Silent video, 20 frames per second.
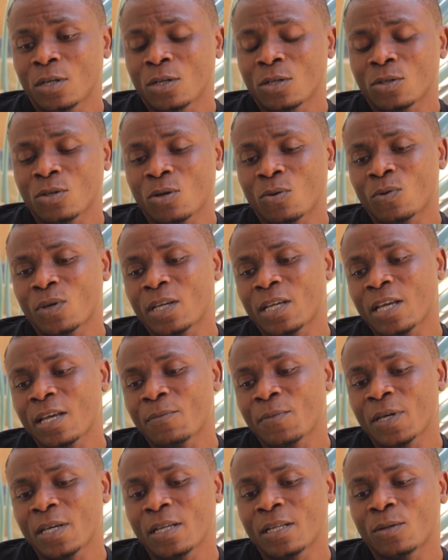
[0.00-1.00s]
So we
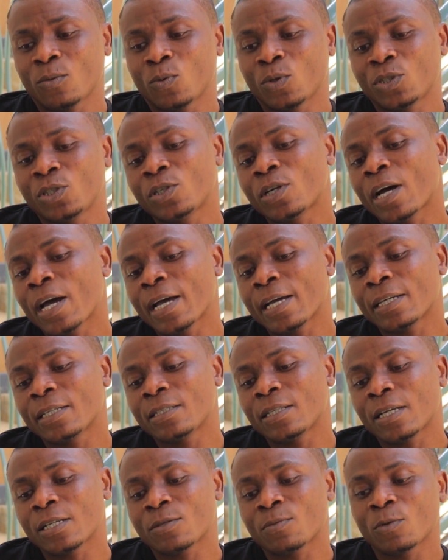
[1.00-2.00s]
came in, we
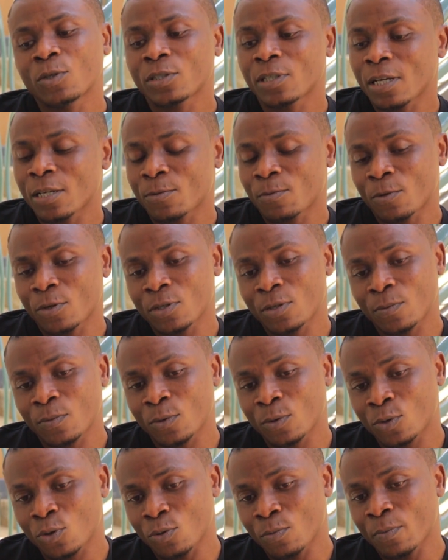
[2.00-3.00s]
tried as much as
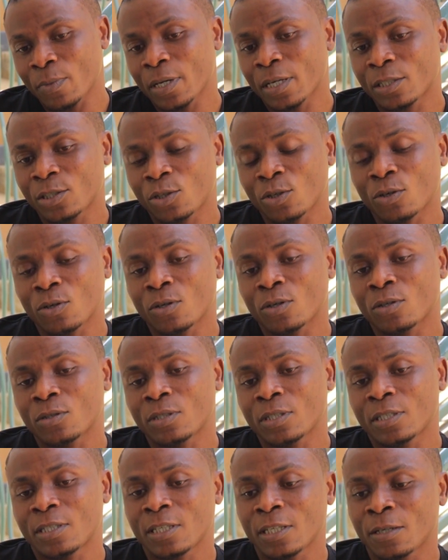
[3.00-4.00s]
possible to make sure
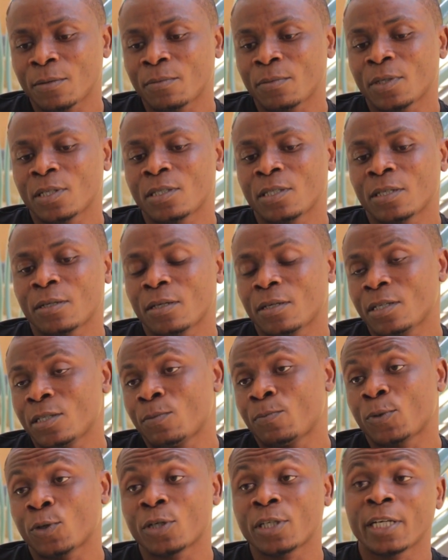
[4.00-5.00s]
the team is, is
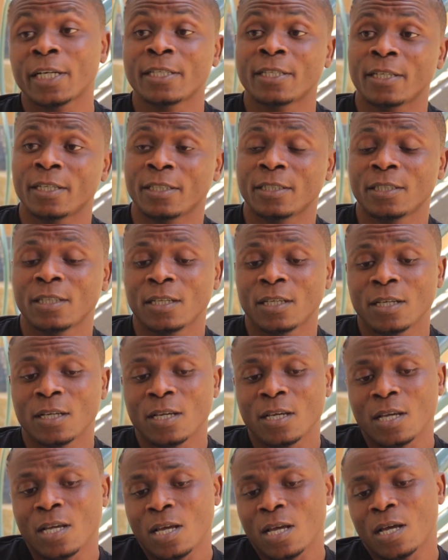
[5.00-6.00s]
progressing
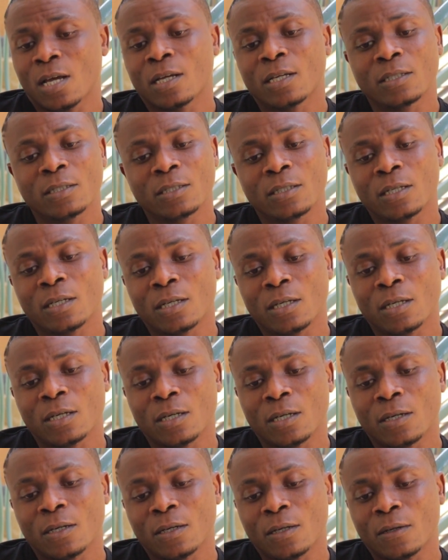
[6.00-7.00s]
and
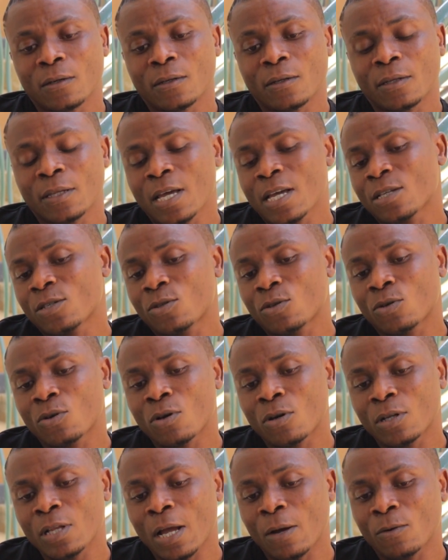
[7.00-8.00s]
uh, thanks to
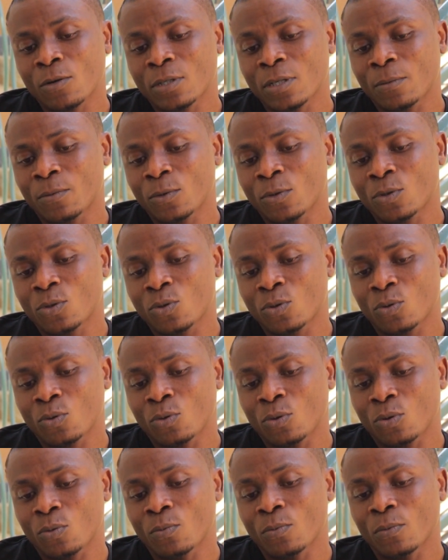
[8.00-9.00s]
God I was able to
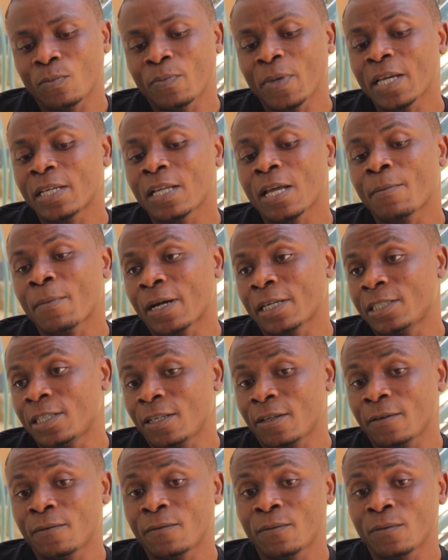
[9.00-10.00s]
make them
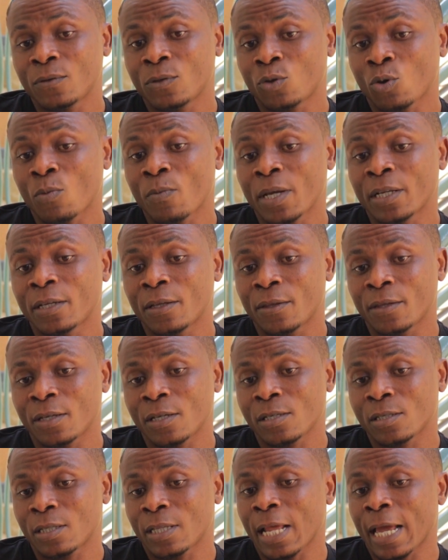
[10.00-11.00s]
achieve so many
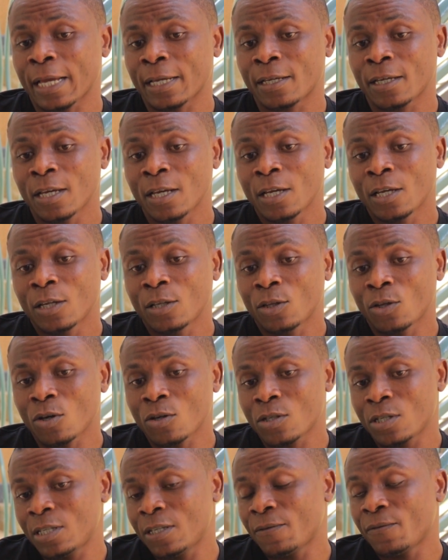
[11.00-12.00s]
things like
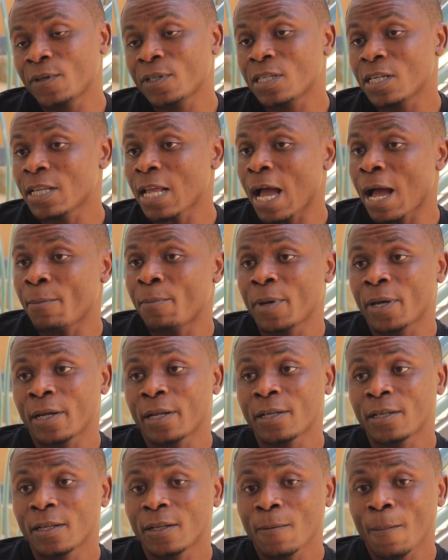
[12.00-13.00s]
not defeating Ape